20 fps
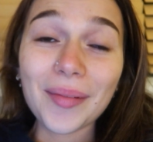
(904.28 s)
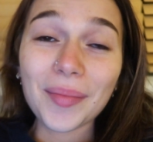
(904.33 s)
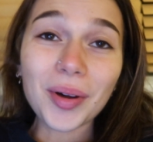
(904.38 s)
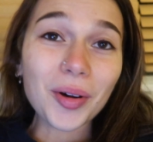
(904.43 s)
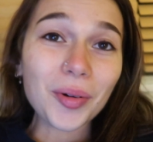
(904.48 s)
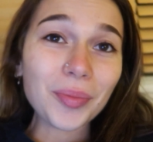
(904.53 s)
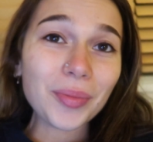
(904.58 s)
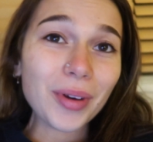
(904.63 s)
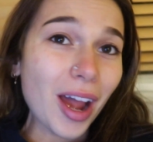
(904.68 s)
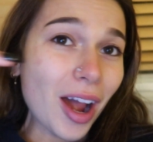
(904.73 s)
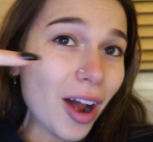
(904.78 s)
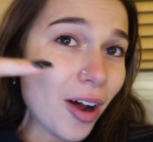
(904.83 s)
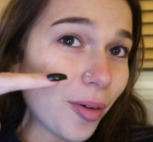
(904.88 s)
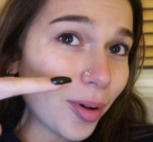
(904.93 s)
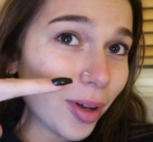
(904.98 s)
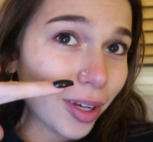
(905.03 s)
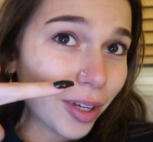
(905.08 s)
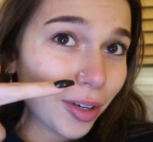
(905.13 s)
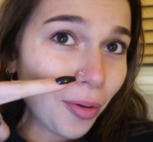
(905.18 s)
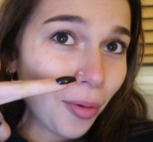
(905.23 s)
I'm home
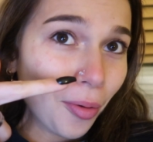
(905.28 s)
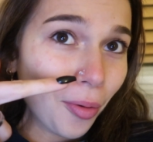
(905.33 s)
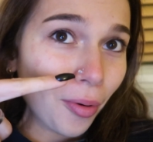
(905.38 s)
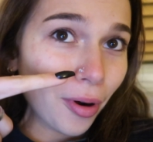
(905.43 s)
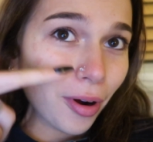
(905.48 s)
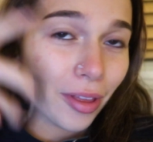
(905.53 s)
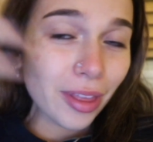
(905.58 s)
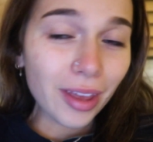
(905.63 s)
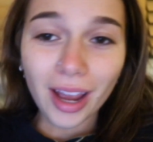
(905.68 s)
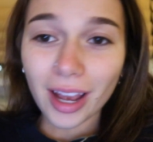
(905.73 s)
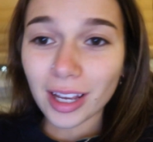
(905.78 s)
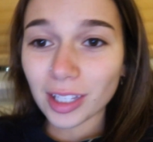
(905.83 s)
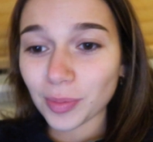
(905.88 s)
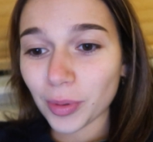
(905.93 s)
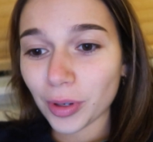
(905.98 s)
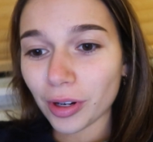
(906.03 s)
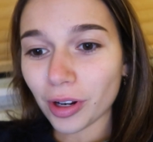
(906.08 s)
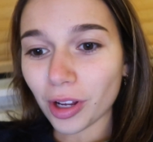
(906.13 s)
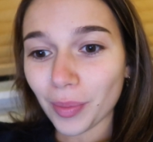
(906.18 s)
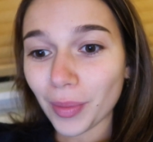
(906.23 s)
now. Ignore the
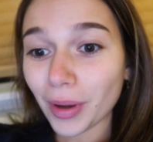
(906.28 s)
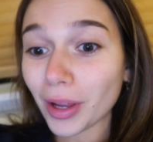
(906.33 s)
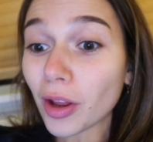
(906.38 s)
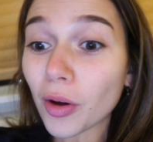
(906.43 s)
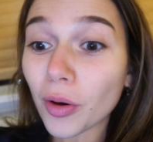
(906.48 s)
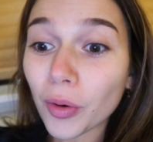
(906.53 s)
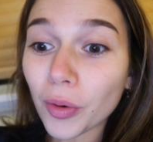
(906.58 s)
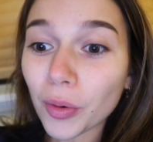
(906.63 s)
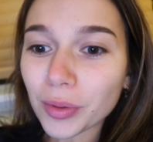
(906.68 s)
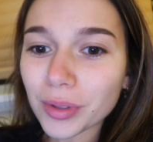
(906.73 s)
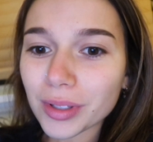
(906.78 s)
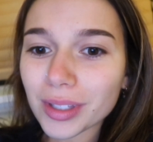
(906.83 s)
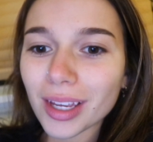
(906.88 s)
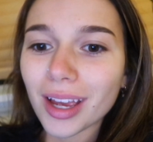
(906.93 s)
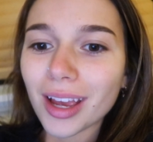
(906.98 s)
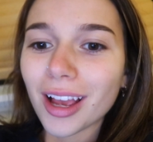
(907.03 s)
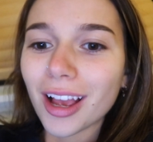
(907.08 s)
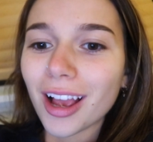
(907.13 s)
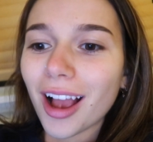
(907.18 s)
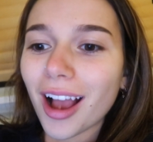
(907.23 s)
aspirin on my nose.
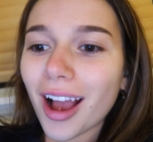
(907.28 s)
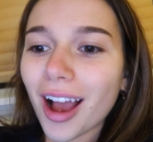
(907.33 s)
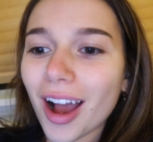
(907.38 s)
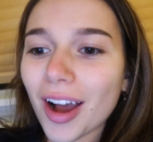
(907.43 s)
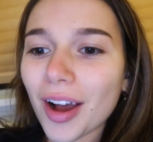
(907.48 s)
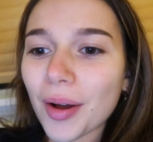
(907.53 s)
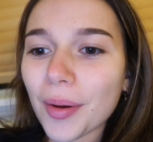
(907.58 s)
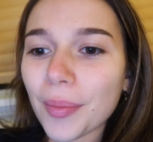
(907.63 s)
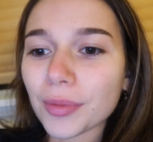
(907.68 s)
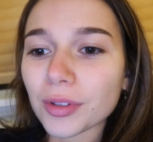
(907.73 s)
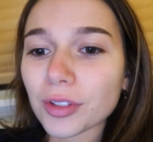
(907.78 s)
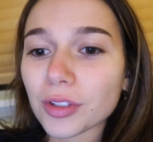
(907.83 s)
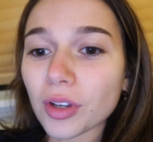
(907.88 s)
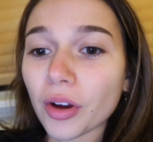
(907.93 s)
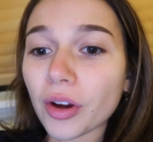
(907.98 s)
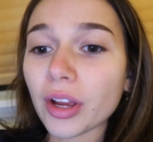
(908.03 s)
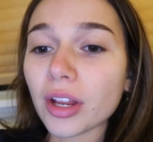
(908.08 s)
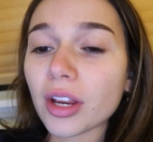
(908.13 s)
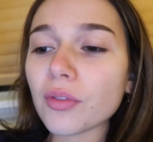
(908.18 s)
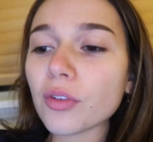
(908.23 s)
Um,
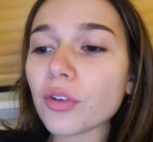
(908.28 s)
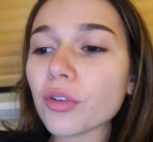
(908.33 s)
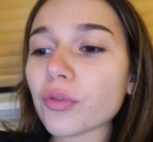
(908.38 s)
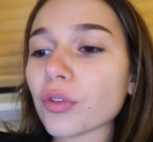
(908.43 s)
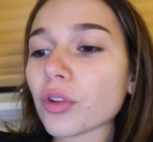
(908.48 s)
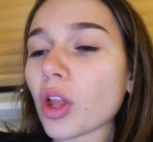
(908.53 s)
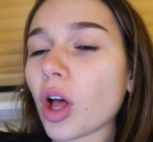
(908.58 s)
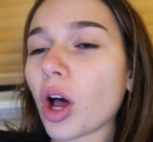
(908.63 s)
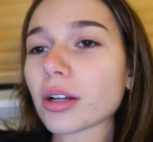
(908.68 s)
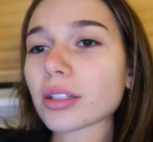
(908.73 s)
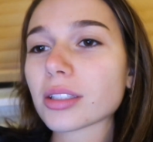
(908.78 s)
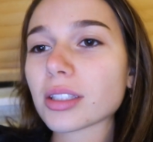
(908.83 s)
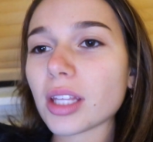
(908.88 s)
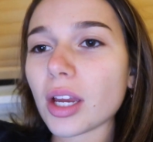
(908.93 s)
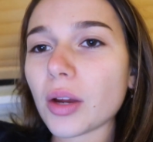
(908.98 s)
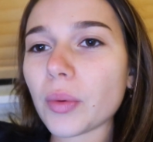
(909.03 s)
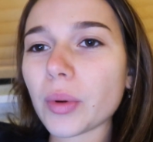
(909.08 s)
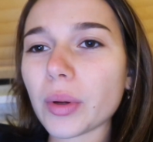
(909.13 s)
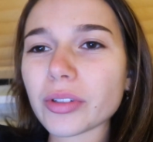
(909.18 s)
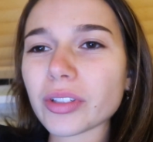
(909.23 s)
sorry I never vlogged
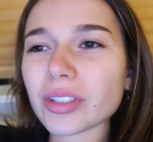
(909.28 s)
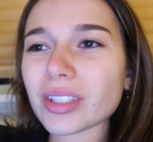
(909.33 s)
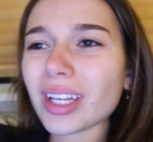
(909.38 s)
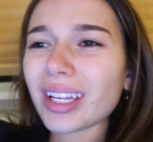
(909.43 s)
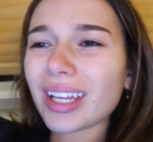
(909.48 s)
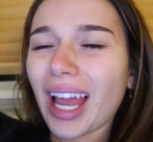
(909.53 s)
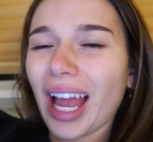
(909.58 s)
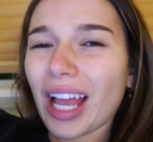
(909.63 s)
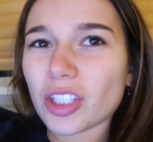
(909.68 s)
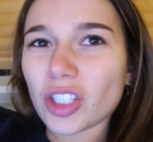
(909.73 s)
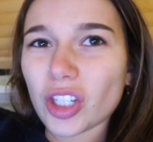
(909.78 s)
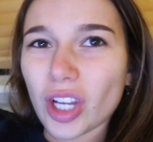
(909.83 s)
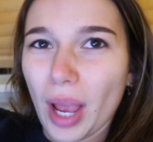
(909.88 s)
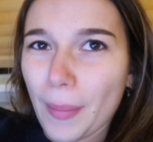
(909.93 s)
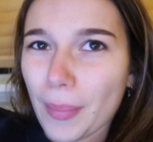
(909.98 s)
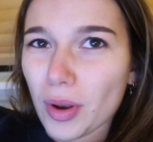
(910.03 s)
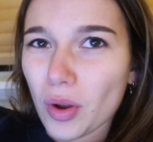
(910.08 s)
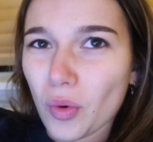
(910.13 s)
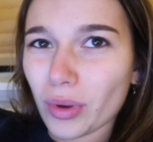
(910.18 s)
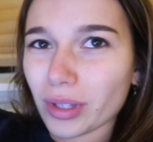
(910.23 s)
there. We were just like catching
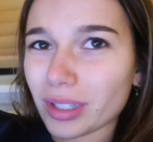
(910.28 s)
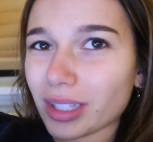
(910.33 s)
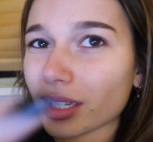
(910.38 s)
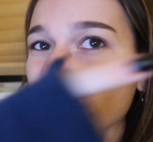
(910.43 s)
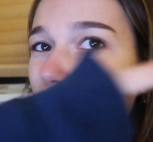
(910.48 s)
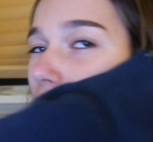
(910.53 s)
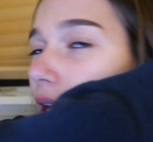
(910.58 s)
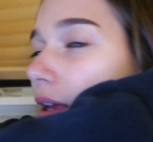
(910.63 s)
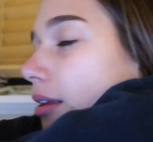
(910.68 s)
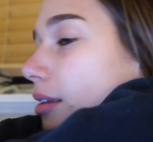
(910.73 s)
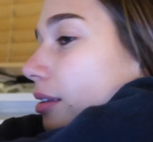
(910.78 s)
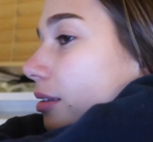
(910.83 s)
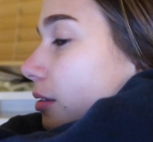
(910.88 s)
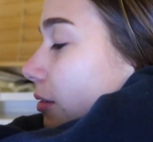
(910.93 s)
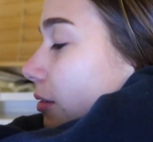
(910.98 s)
up and it wasn't a,